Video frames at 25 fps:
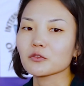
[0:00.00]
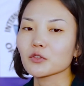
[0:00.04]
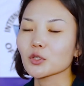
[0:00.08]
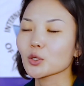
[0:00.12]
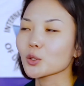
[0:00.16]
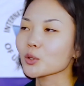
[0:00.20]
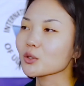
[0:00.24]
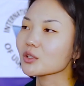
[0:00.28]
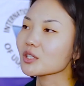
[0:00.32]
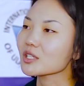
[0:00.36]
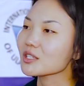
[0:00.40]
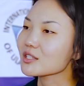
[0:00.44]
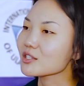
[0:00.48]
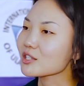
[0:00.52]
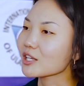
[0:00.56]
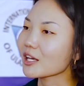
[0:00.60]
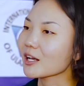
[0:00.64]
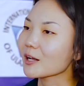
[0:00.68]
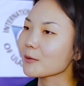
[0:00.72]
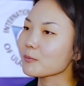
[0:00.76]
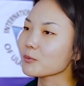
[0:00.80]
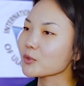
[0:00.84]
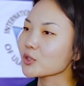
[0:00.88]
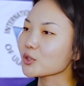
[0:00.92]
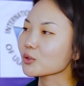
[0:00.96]
viewers,
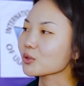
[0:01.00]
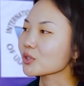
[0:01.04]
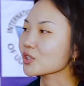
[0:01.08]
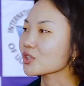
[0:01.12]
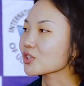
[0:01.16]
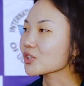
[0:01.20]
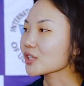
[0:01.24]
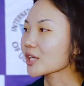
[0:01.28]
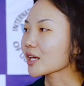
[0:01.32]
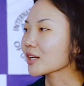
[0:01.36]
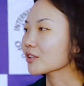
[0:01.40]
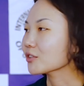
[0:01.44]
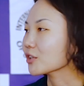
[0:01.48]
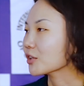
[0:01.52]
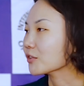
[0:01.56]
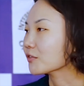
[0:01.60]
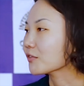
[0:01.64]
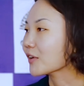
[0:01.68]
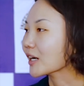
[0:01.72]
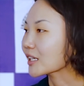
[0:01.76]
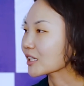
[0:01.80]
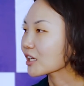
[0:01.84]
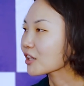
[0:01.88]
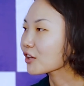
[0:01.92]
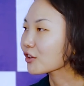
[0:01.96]
you can share your
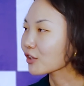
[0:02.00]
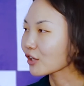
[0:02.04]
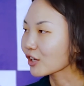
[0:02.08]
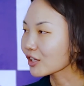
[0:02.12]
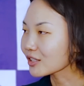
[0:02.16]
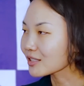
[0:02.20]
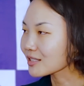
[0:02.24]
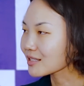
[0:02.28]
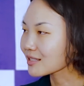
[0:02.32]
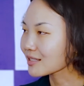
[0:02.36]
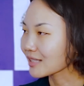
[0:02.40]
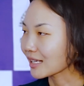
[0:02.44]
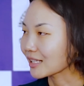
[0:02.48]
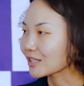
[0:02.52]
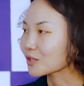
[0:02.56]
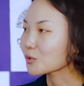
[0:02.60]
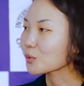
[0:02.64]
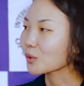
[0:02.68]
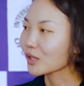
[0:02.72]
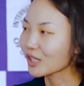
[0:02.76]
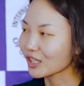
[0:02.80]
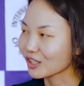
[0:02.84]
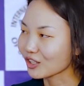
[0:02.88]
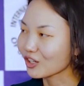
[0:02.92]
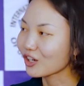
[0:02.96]
final thoughts, and
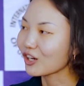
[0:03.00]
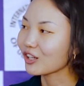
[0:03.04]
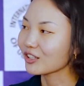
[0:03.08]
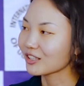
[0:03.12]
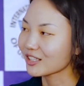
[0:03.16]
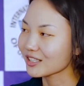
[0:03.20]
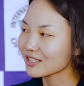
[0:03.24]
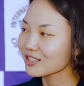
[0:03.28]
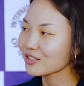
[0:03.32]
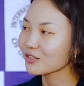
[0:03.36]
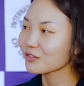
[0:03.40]
we can call it